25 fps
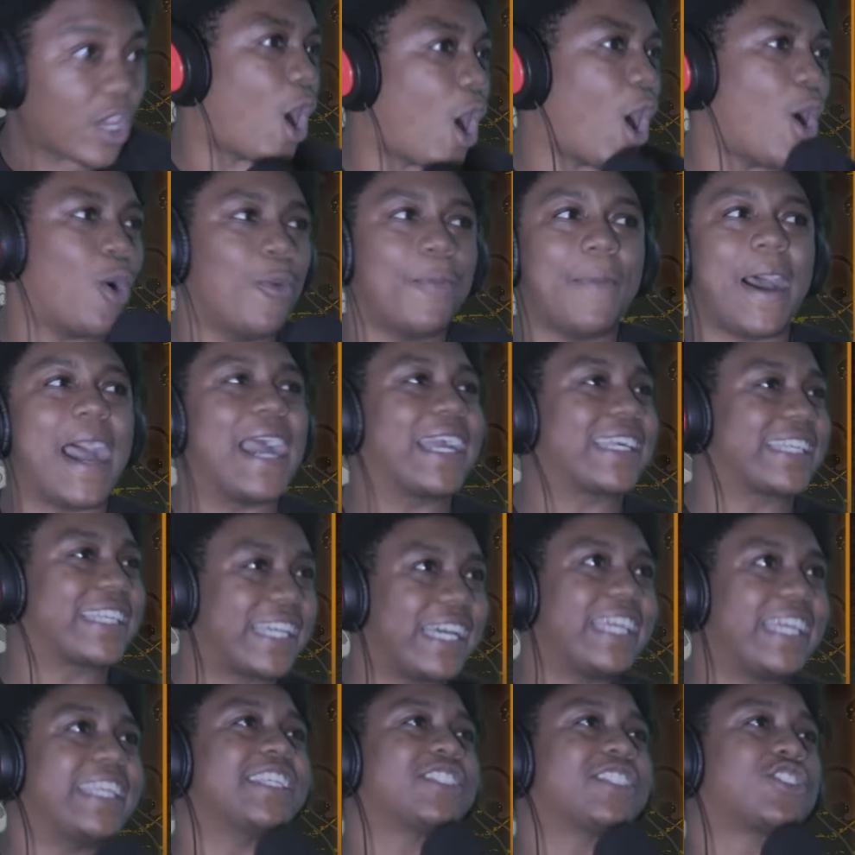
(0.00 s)
Oh my
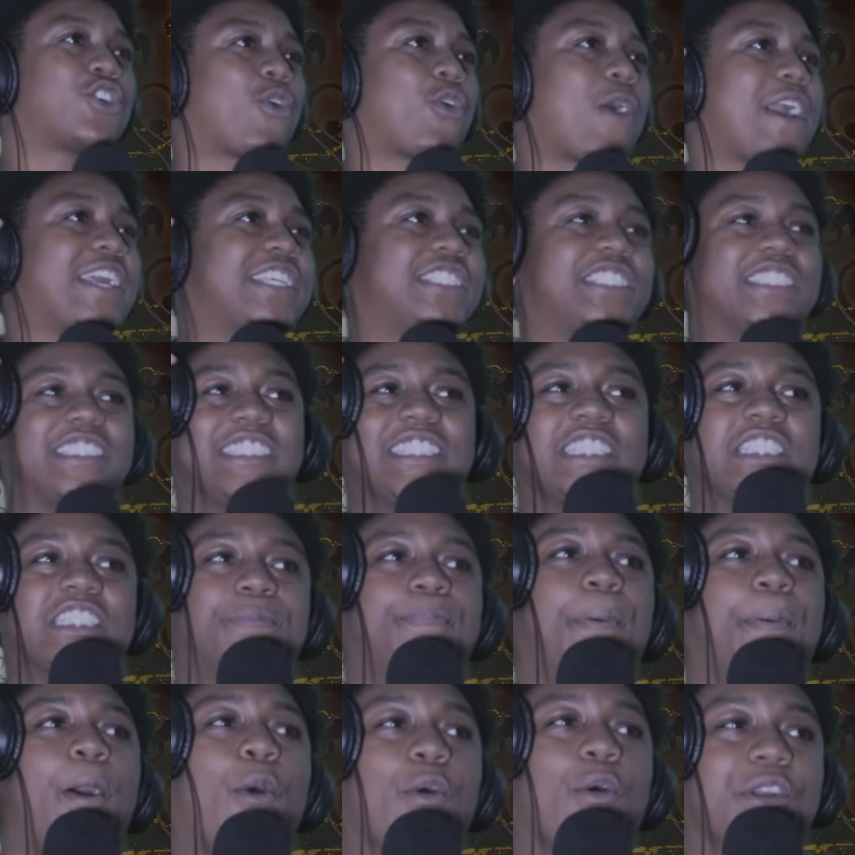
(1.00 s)
goodness gracious, this is
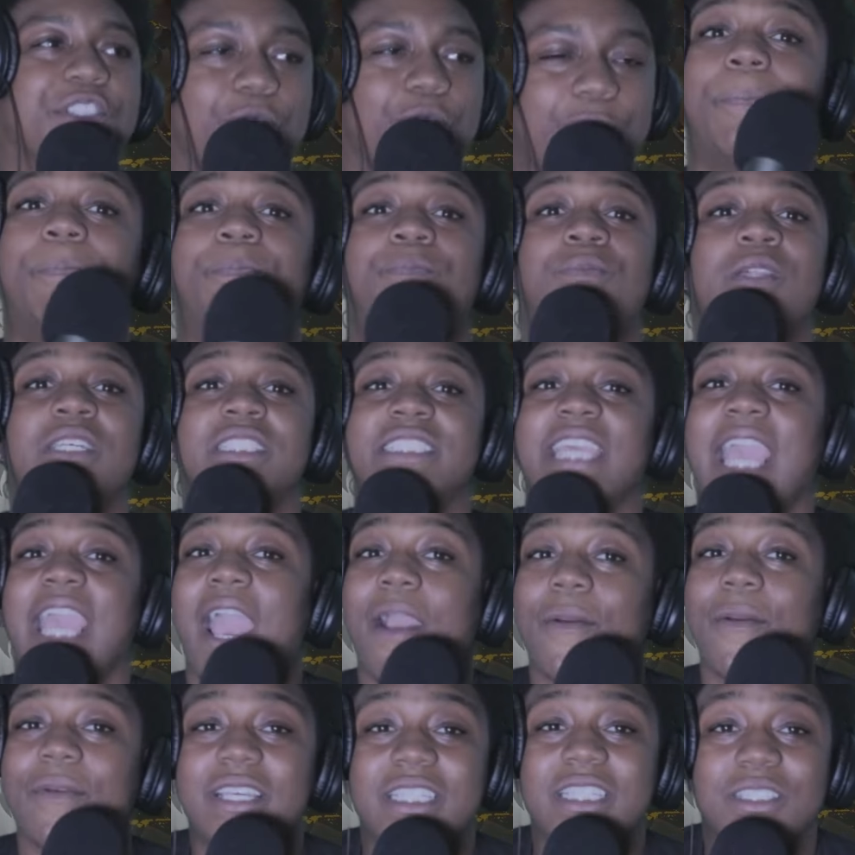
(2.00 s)
poetry. The
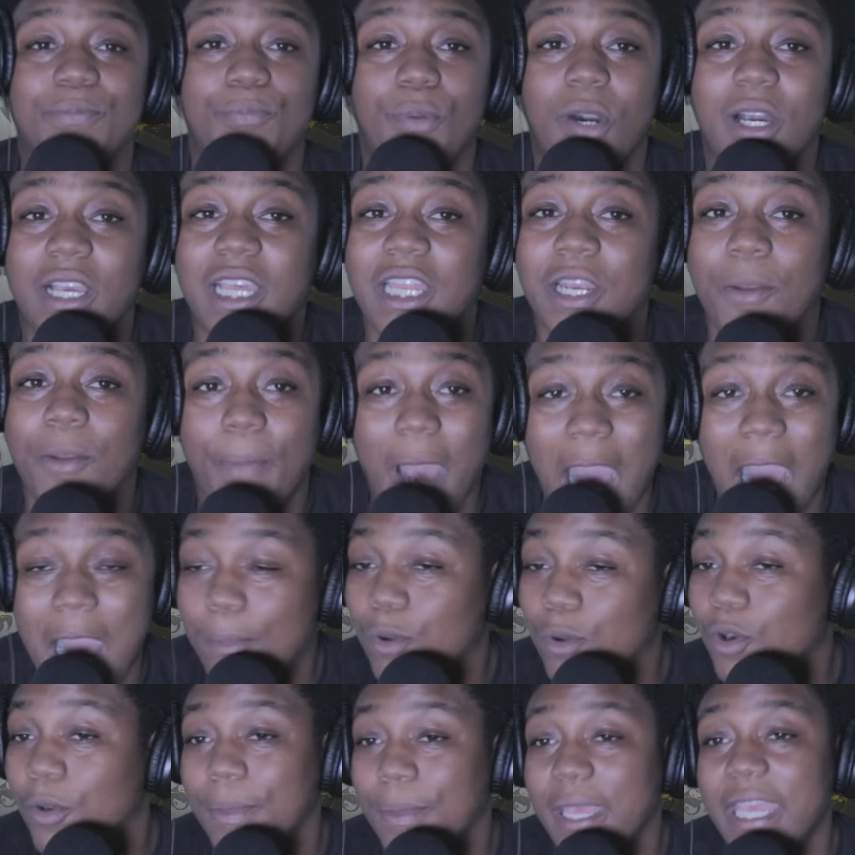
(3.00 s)
scariest book in the
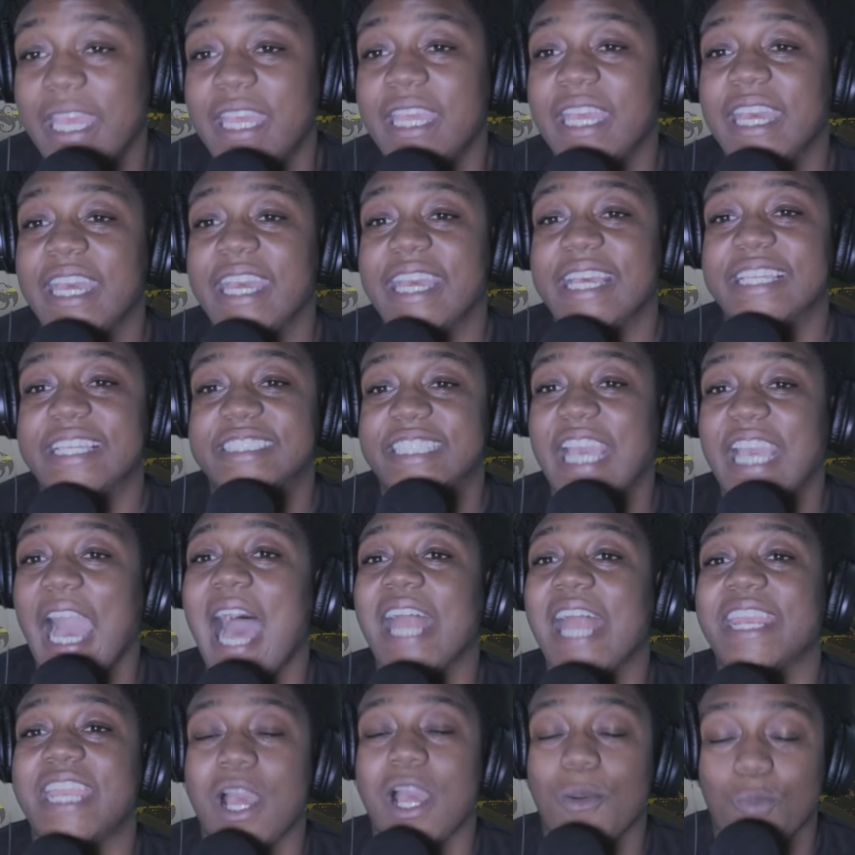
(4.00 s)
Bible to me is
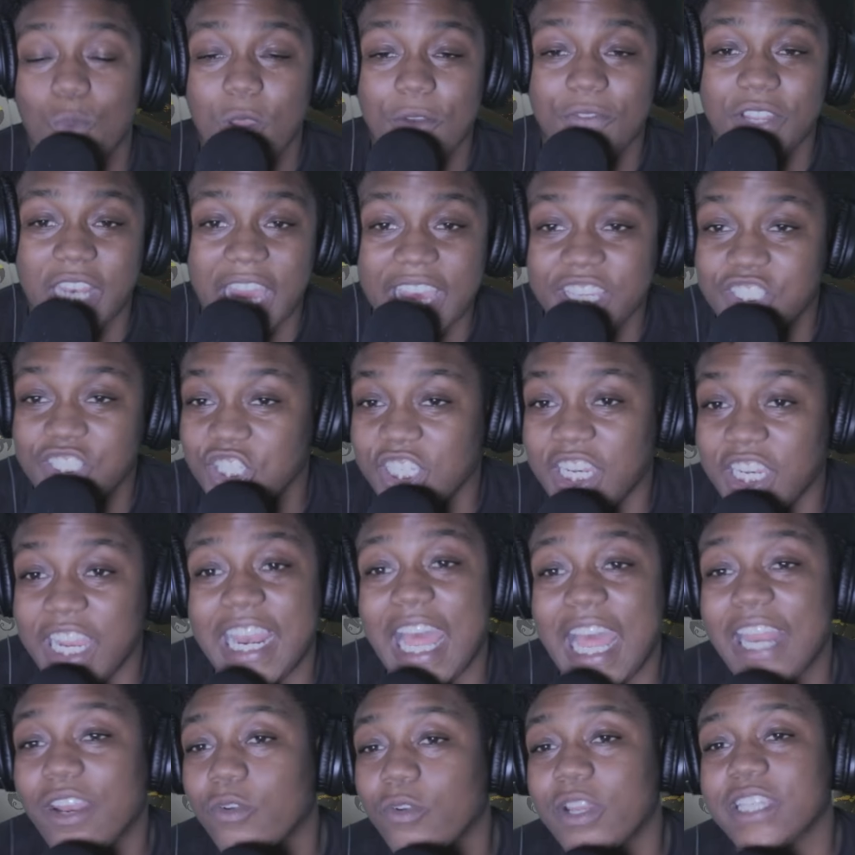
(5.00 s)
goddamn Revelation. And
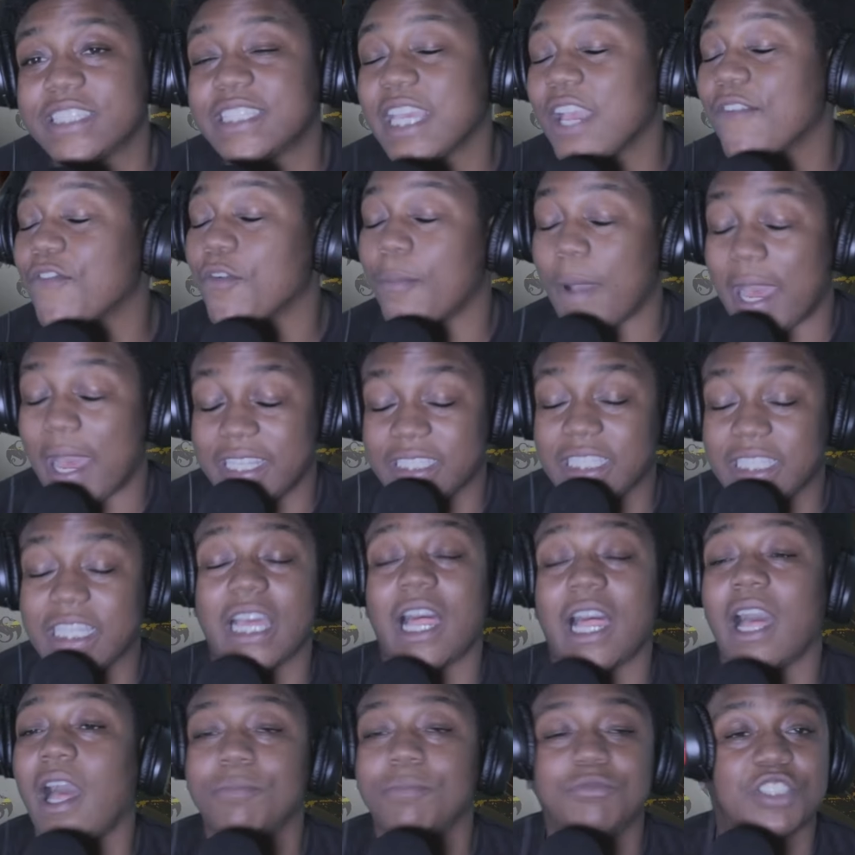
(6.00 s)
I know that's everybody's,
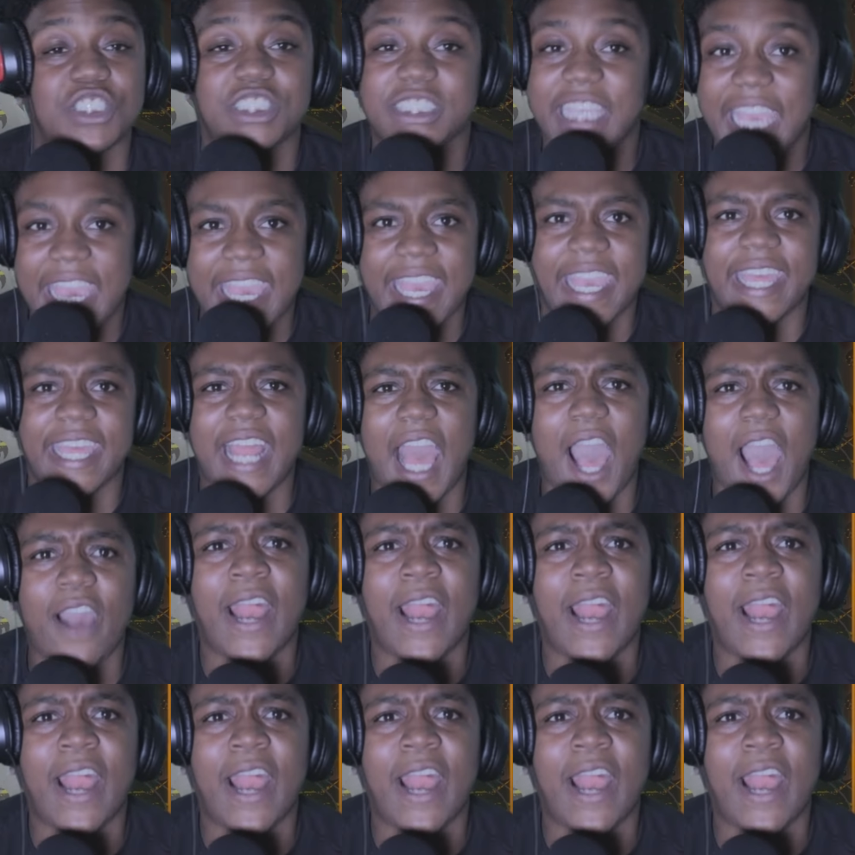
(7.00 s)
I'm just scared.